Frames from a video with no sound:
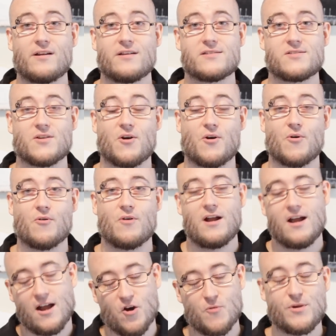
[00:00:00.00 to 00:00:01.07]
So
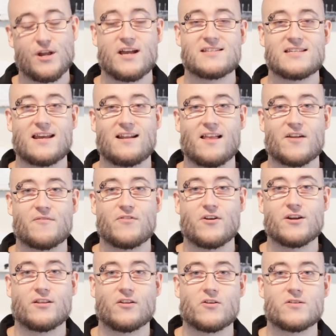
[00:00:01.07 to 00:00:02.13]
I hope you guys had a lot of fun
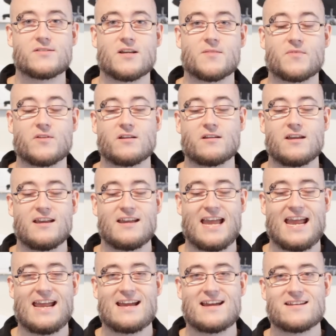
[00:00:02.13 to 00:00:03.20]
and learned something,
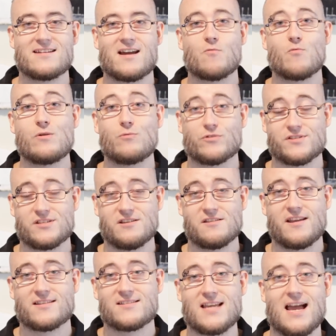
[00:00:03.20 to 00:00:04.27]
and we will see you
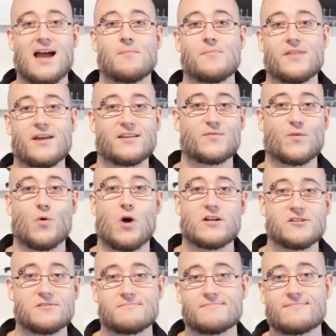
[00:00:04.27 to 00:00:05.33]
next time. Thanks for
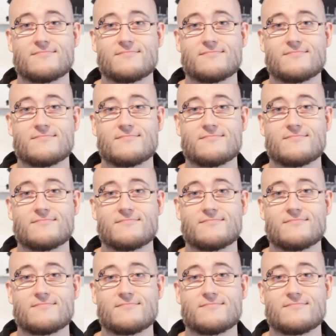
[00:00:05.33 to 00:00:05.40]
watching.